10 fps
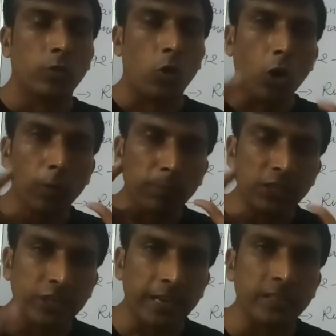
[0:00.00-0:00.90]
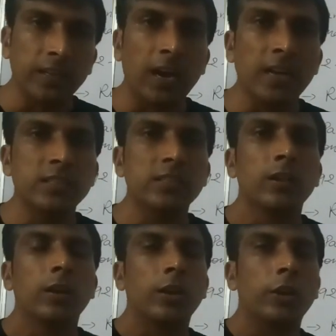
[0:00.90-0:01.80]
or Panchayati Raj
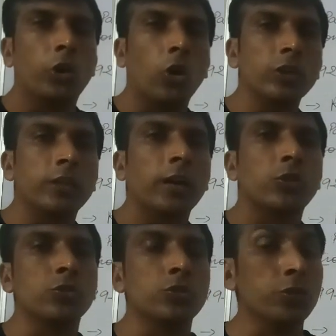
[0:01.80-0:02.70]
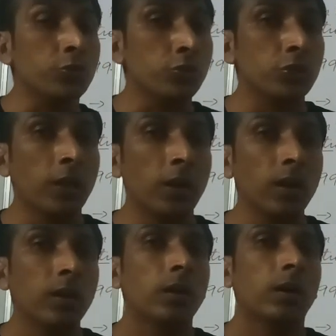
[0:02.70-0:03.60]
got the
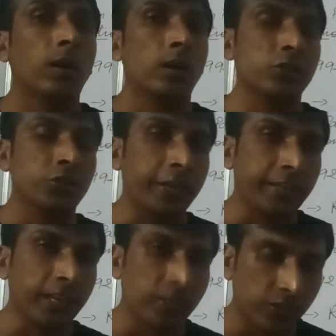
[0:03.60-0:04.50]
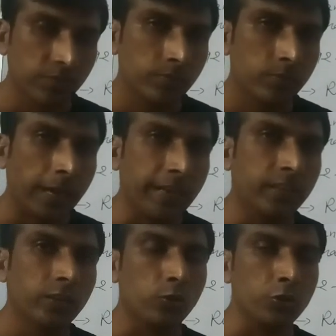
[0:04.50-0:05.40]
constitutional status, right?